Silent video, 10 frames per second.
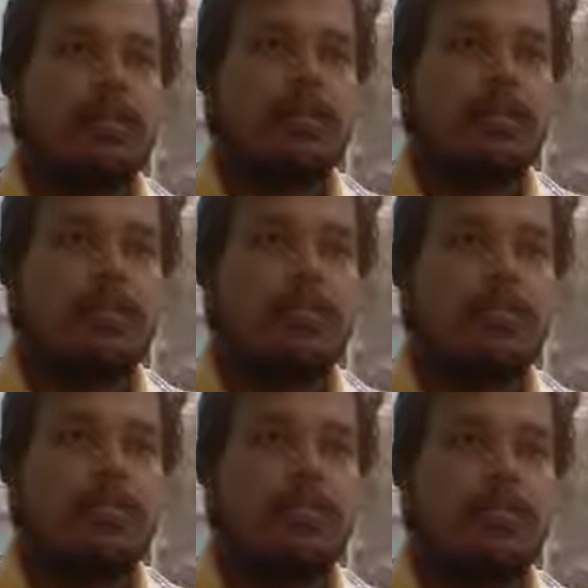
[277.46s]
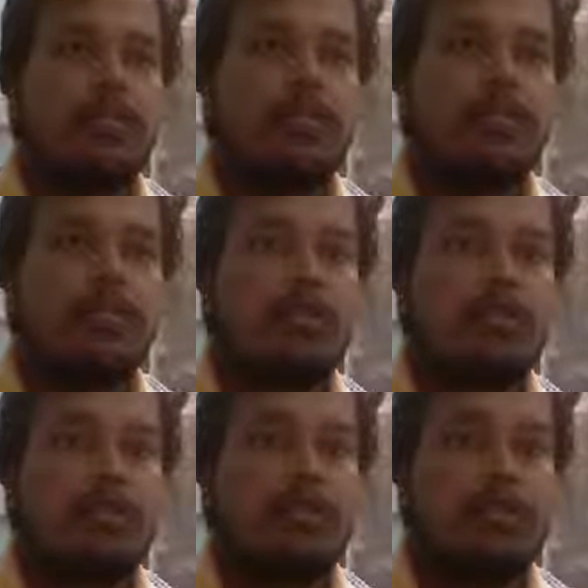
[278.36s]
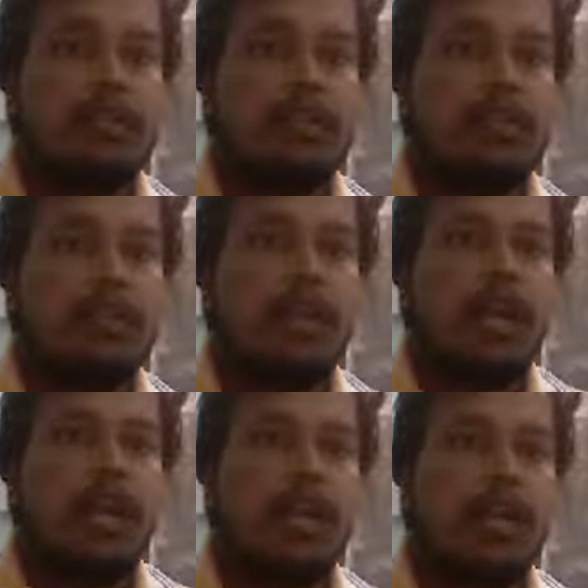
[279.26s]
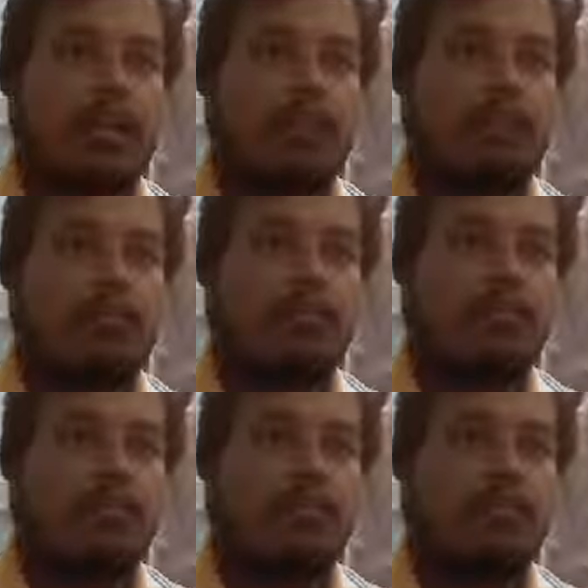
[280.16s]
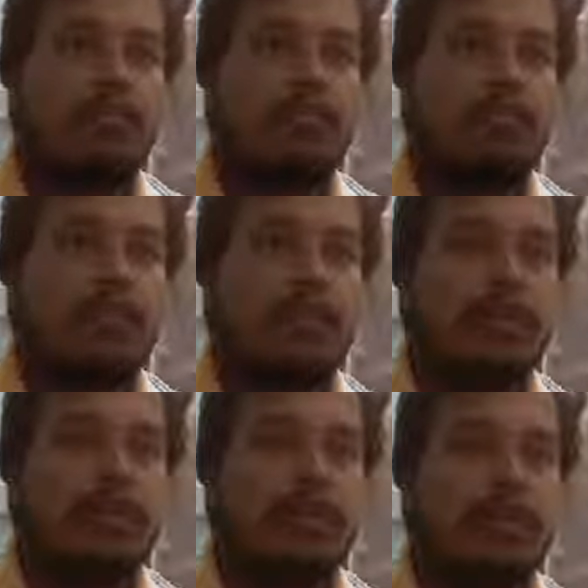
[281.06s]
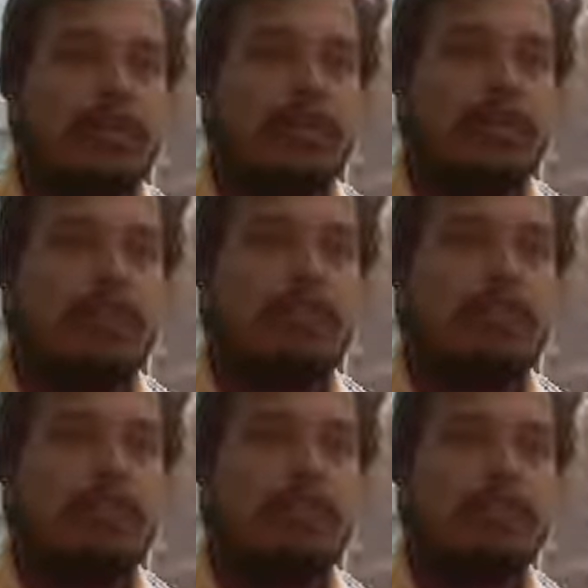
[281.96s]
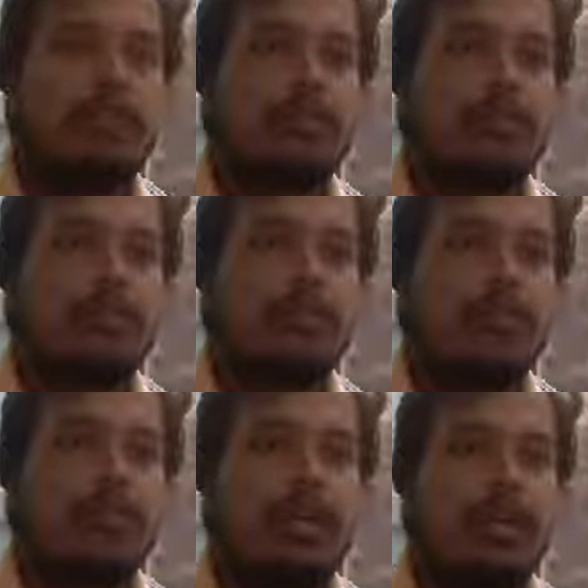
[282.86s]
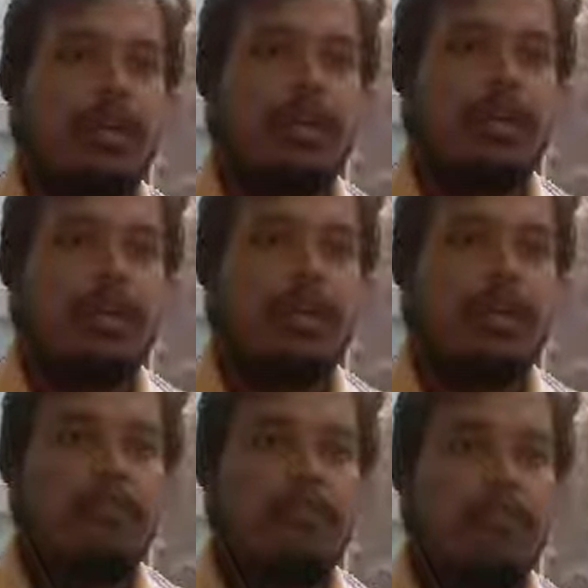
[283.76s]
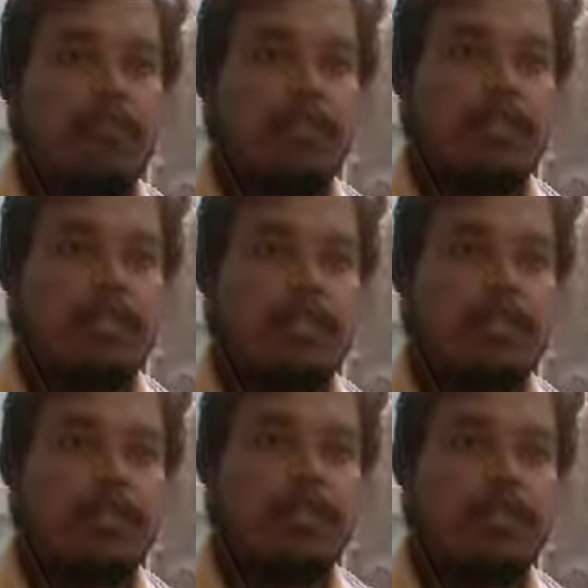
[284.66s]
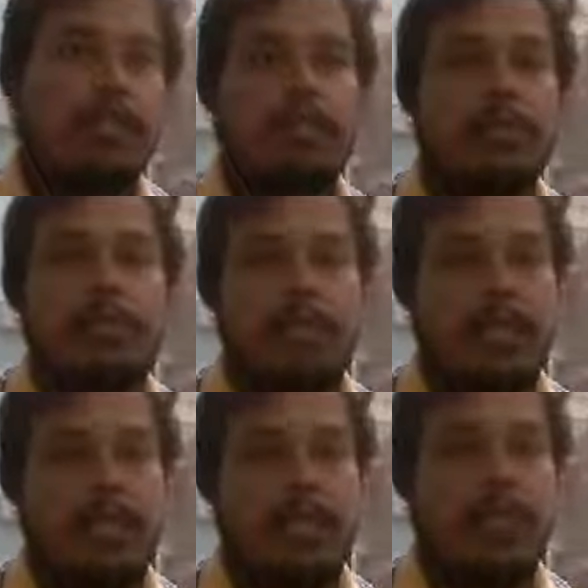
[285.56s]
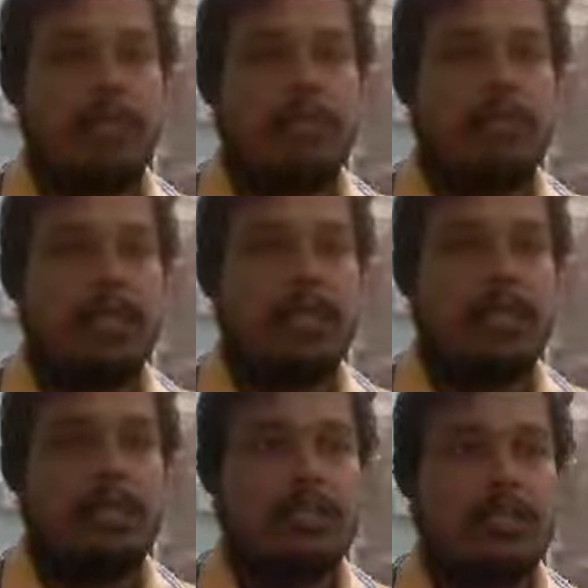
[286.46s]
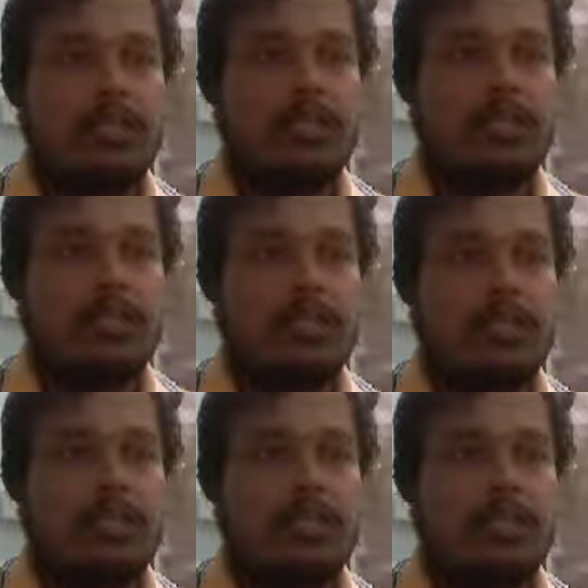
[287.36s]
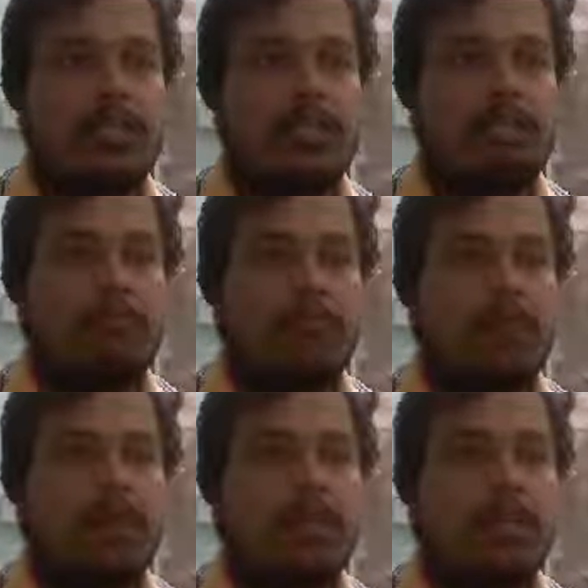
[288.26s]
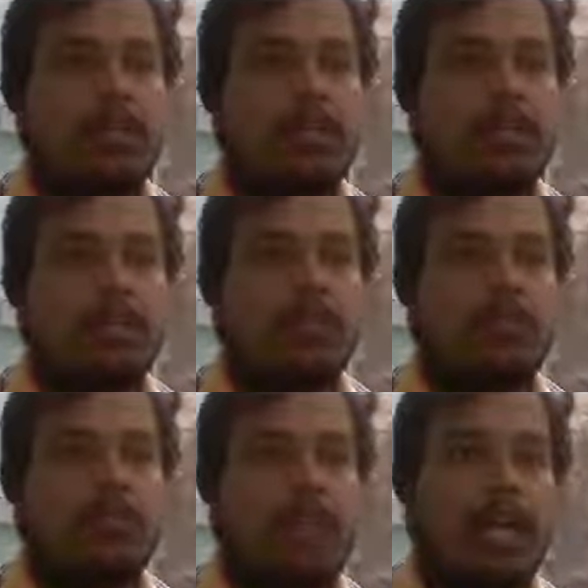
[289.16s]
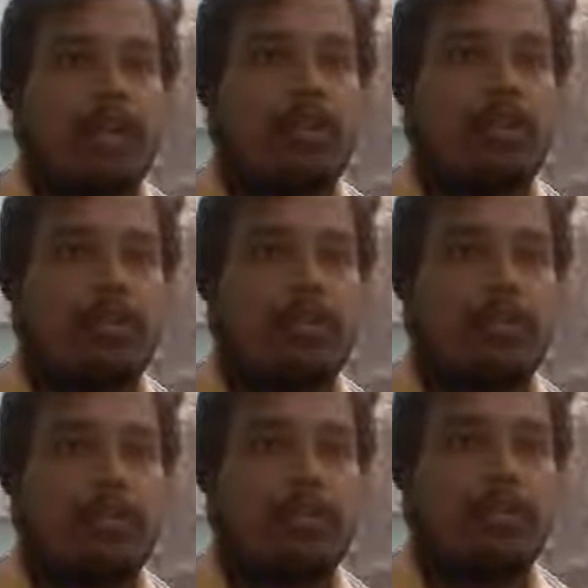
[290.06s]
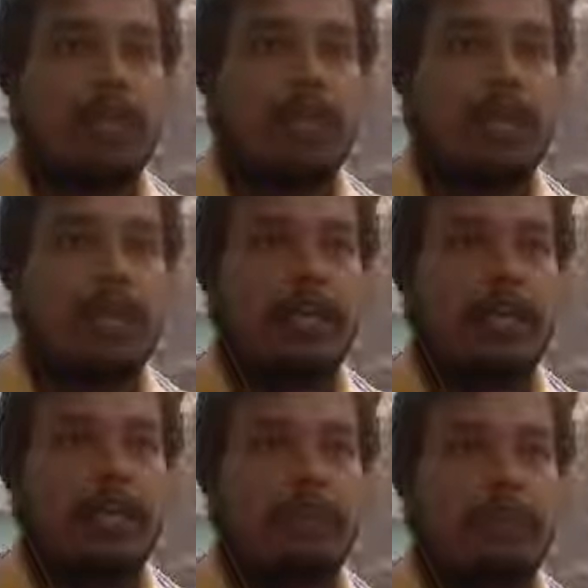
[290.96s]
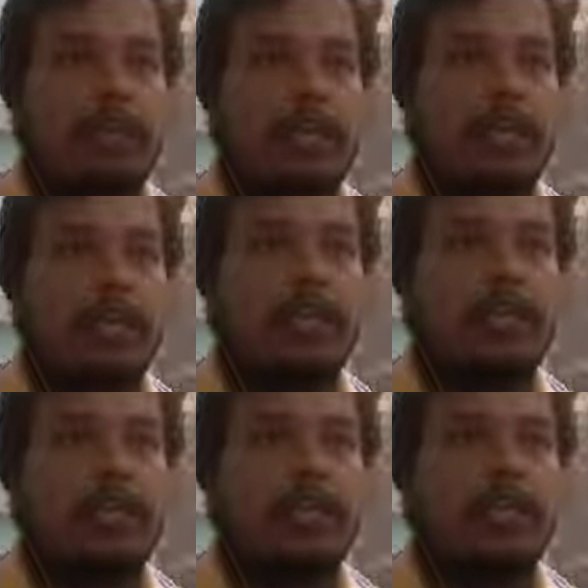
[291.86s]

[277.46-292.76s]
so it's going to be checkmate. And another move, if rook comes to e4, then it's going to be trouble, but it's not that troublesome. You can actually checkmate the black king by